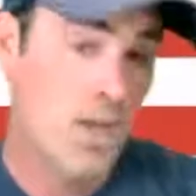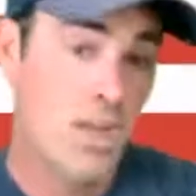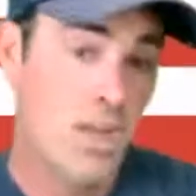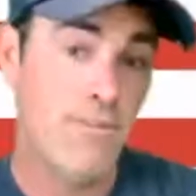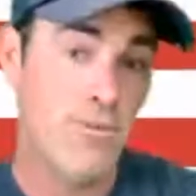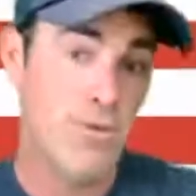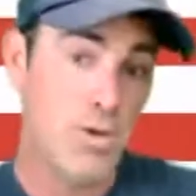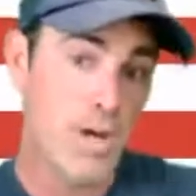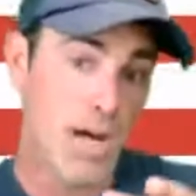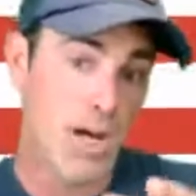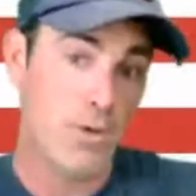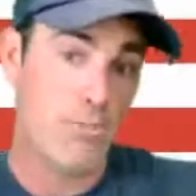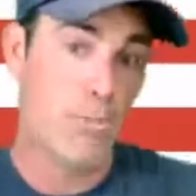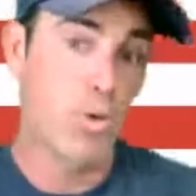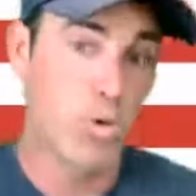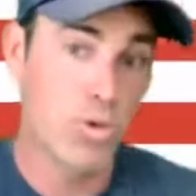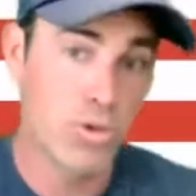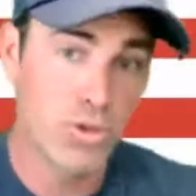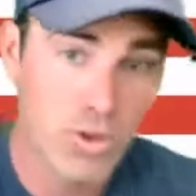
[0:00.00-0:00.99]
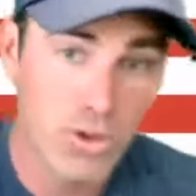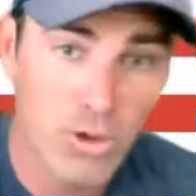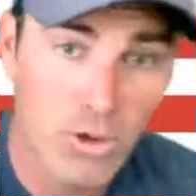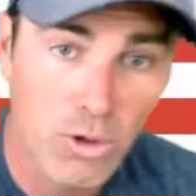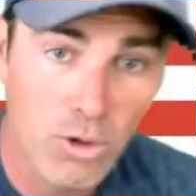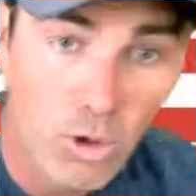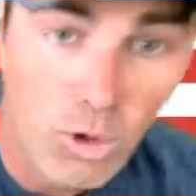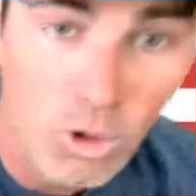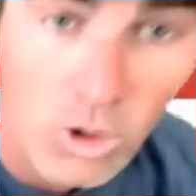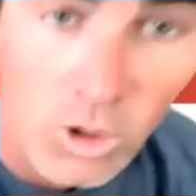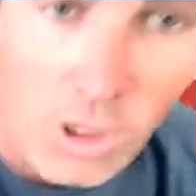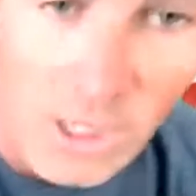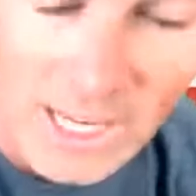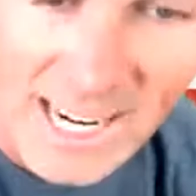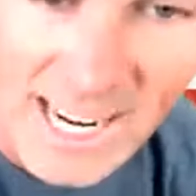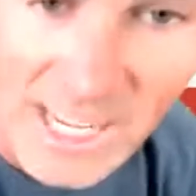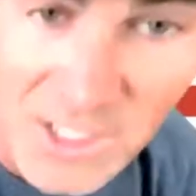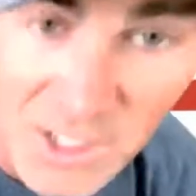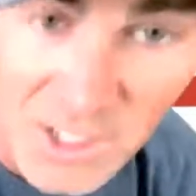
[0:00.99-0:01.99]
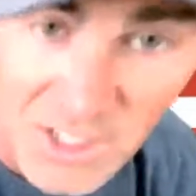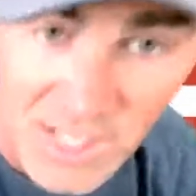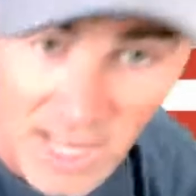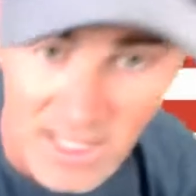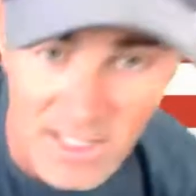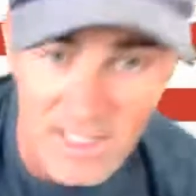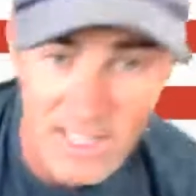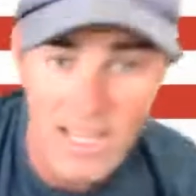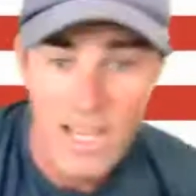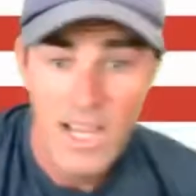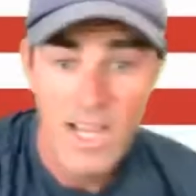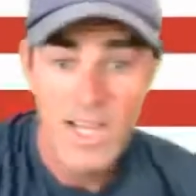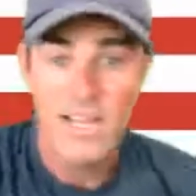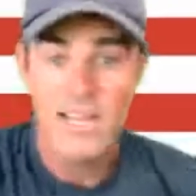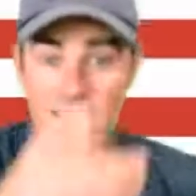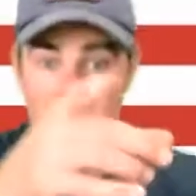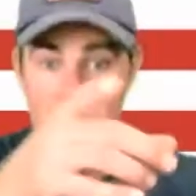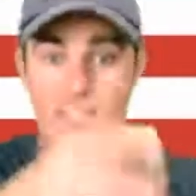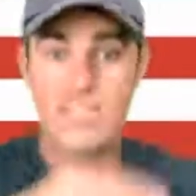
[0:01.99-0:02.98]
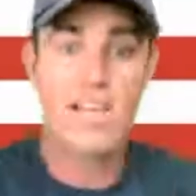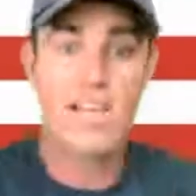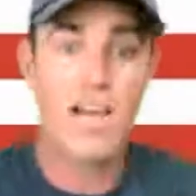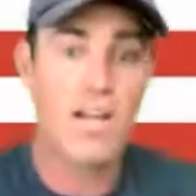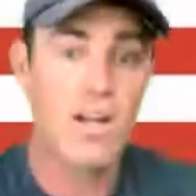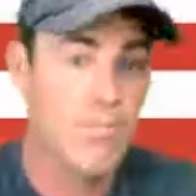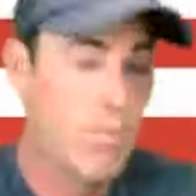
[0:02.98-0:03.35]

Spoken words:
If you got a pool noodle or an exercise stick, Nick's got a